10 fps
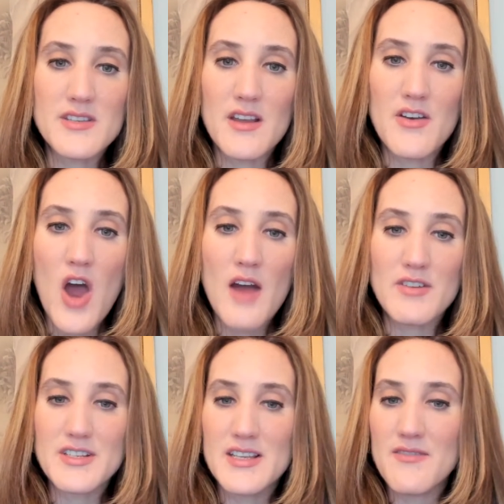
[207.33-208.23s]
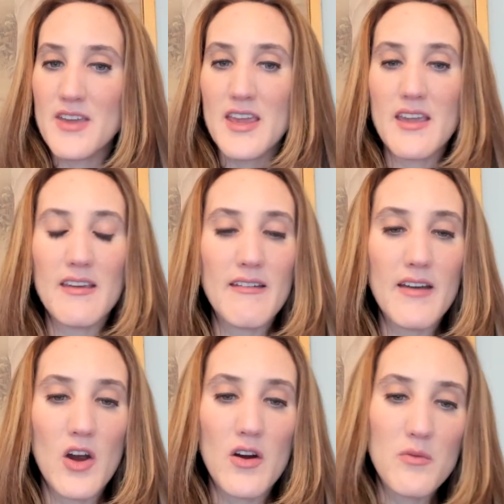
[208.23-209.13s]
not receiving,
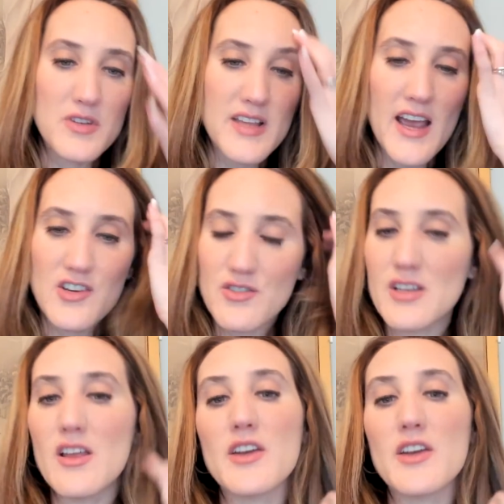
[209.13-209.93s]
or it was actually